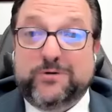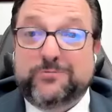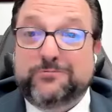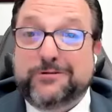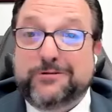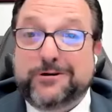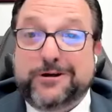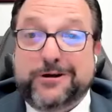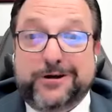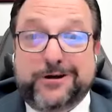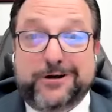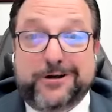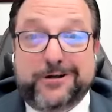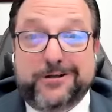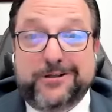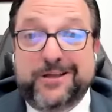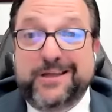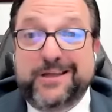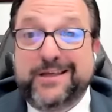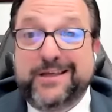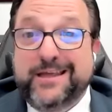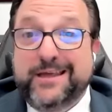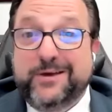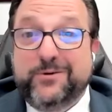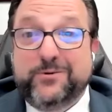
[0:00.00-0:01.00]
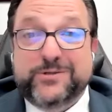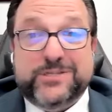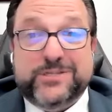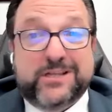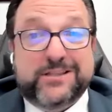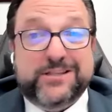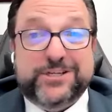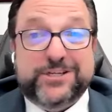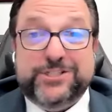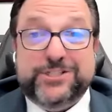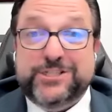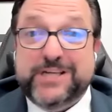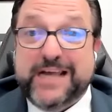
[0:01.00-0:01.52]
Court. Recall, it
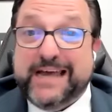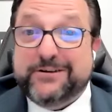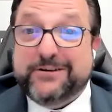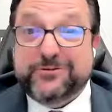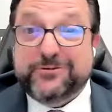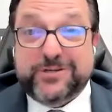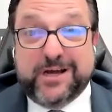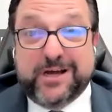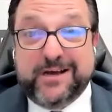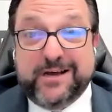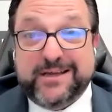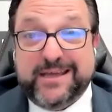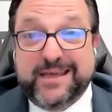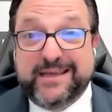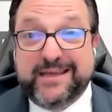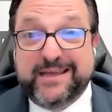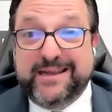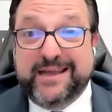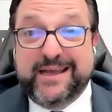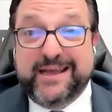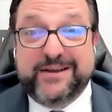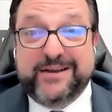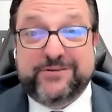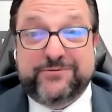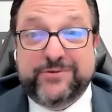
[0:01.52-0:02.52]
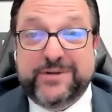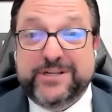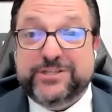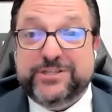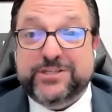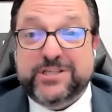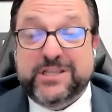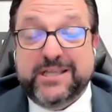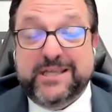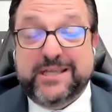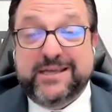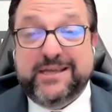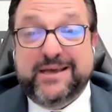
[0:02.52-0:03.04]
was on the shadow docket and
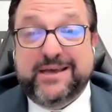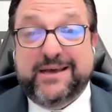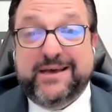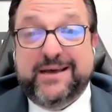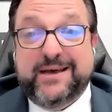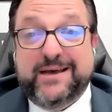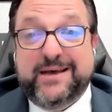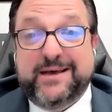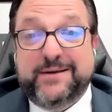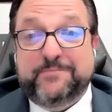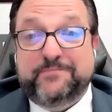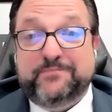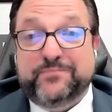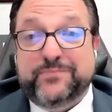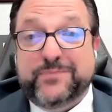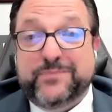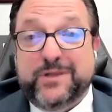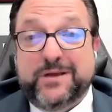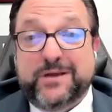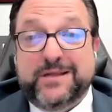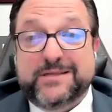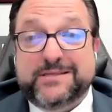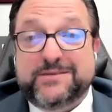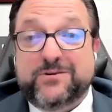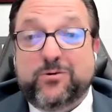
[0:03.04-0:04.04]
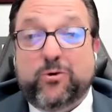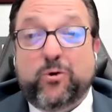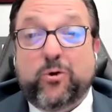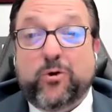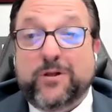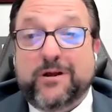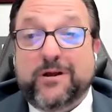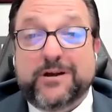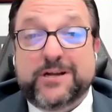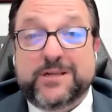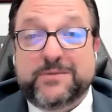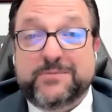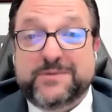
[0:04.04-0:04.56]
reached the
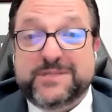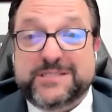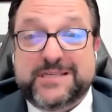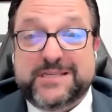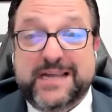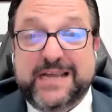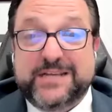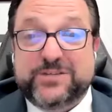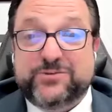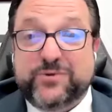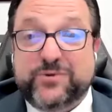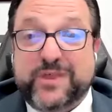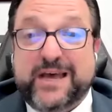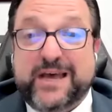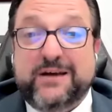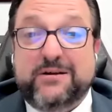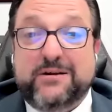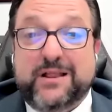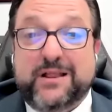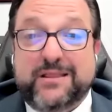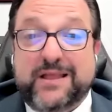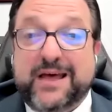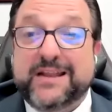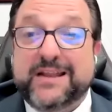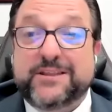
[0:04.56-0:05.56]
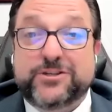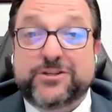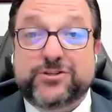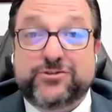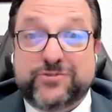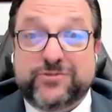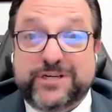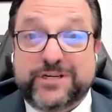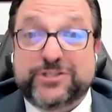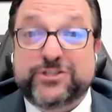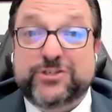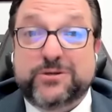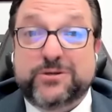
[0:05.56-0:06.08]
oral argument stage without a lot of the
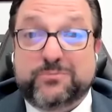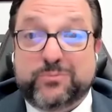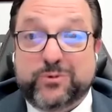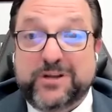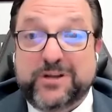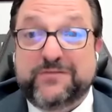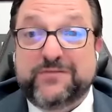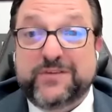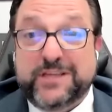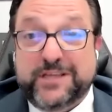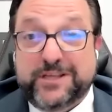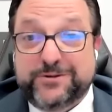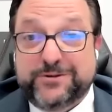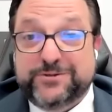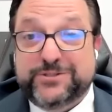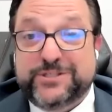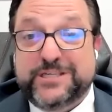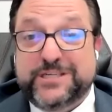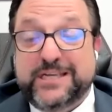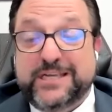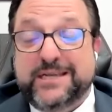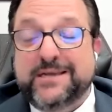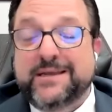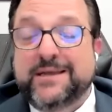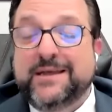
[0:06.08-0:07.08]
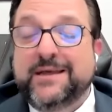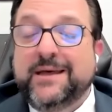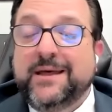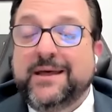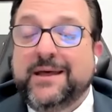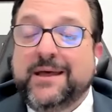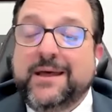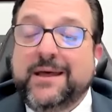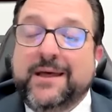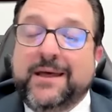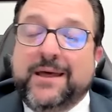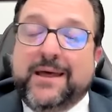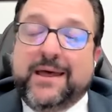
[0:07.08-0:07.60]
traditional briefing you see.
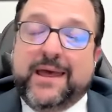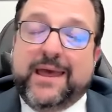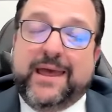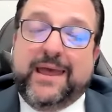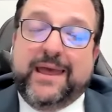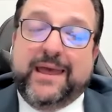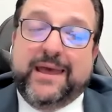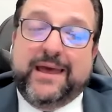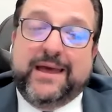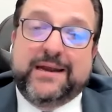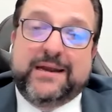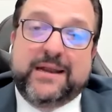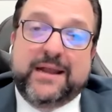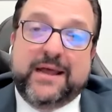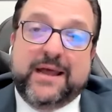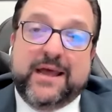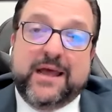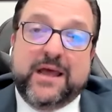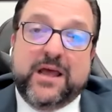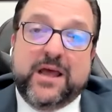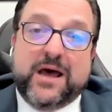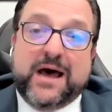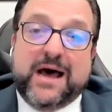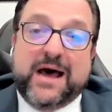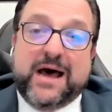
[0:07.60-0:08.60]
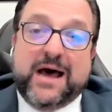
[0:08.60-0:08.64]
And